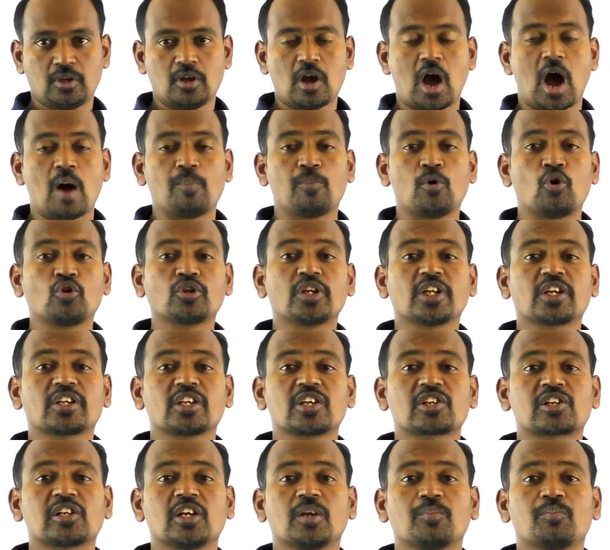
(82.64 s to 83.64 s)
About
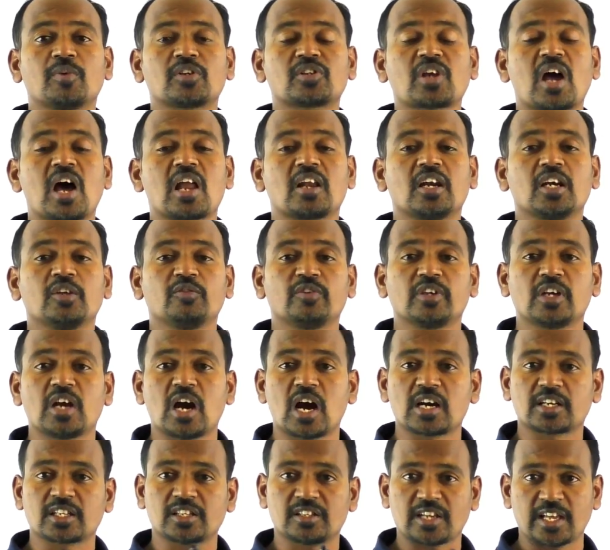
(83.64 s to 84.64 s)
irrational numbers, already we
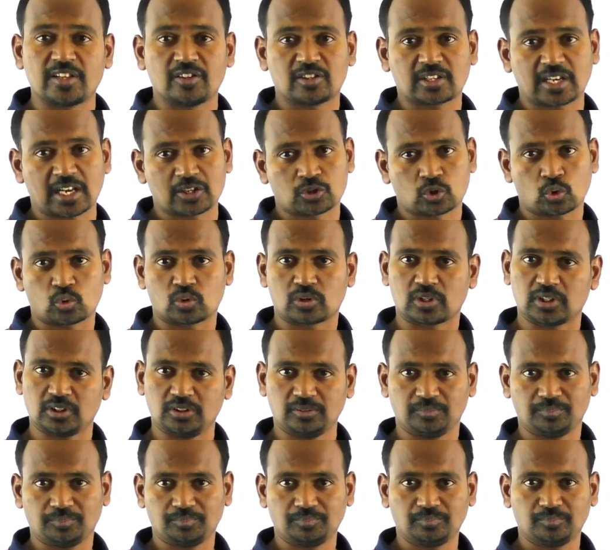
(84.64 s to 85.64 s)
got in 9th class only.
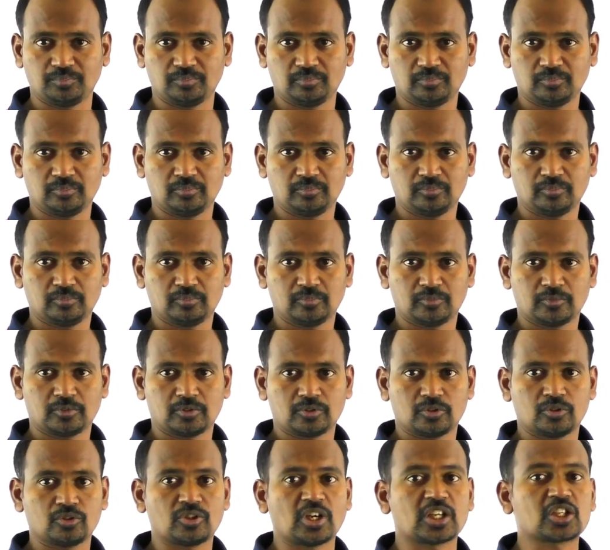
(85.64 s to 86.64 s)

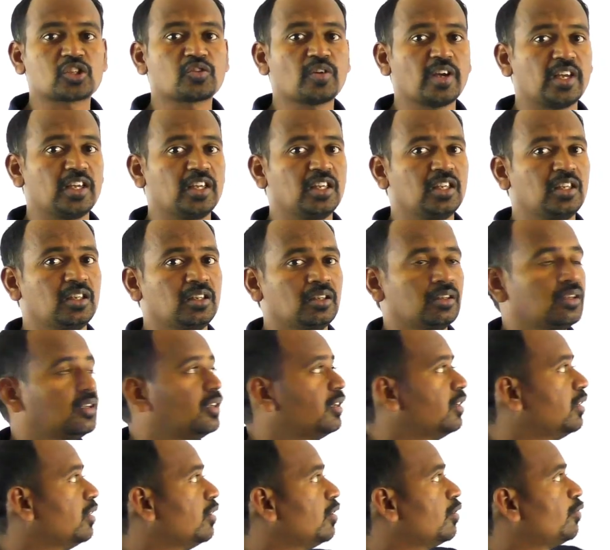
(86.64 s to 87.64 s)
So that's why,
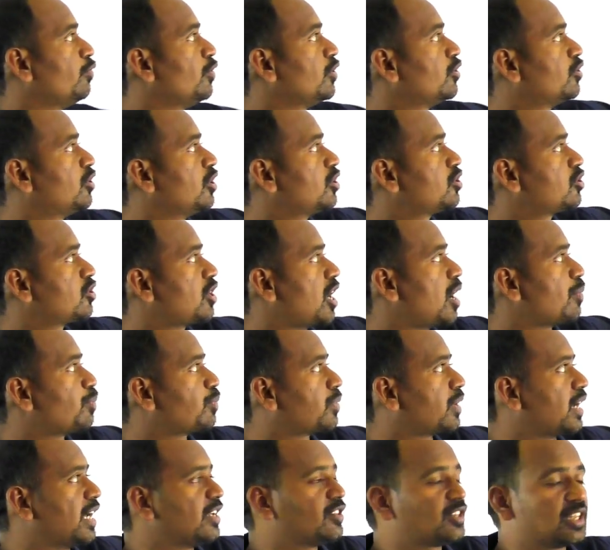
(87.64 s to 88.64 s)
with this
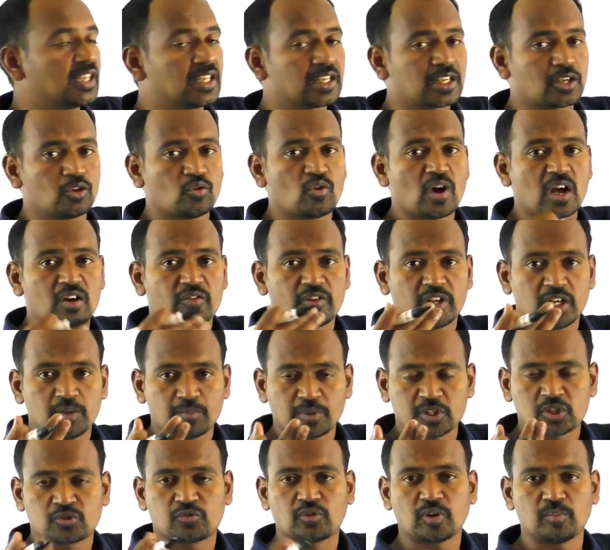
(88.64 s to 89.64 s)
chapter, I think you are very
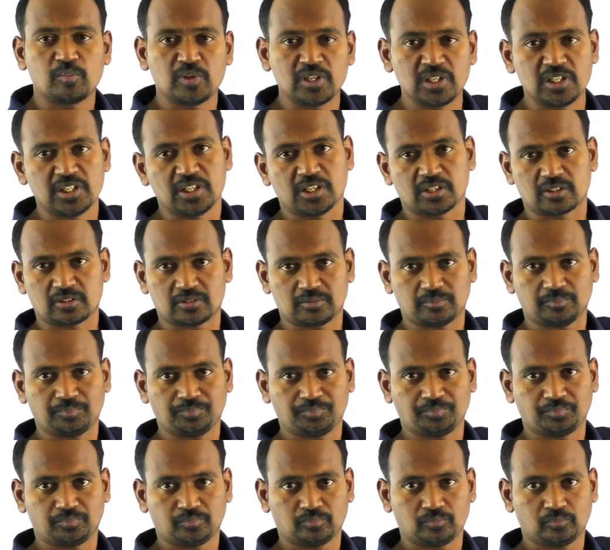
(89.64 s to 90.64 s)
much familiar.
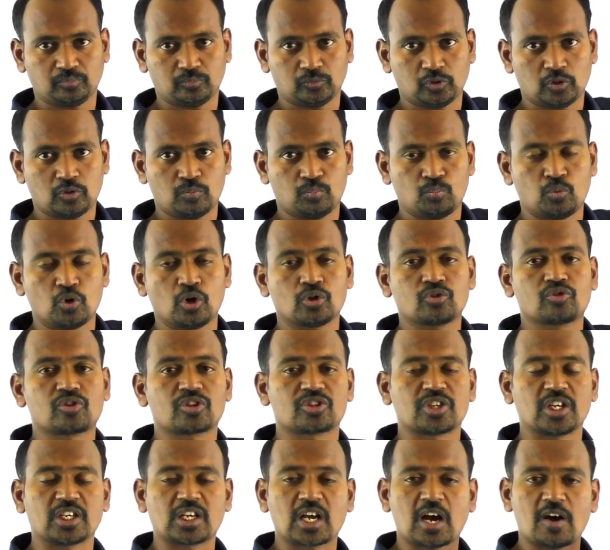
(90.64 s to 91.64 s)
Both the
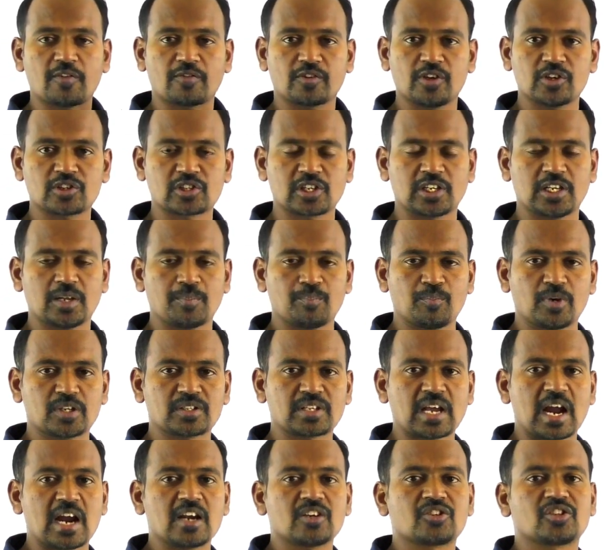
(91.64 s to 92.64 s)
set of rational
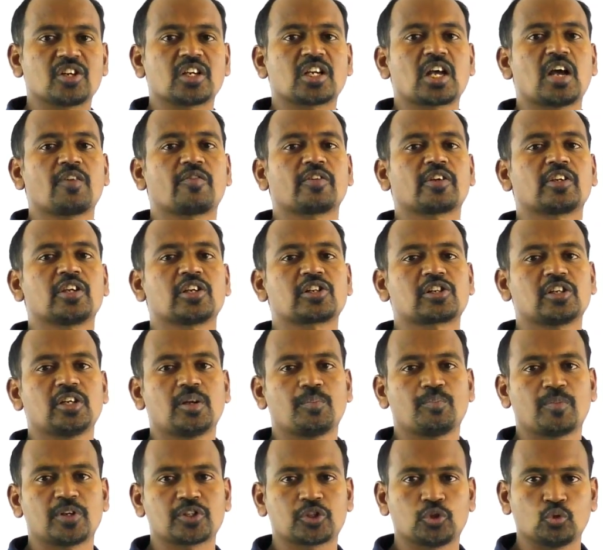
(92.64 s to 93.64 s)
numbers and set of irrational
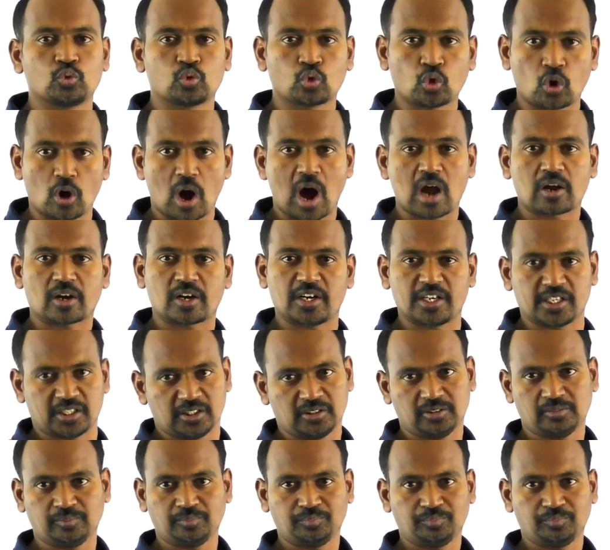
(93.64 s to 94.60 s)
numbers you know already.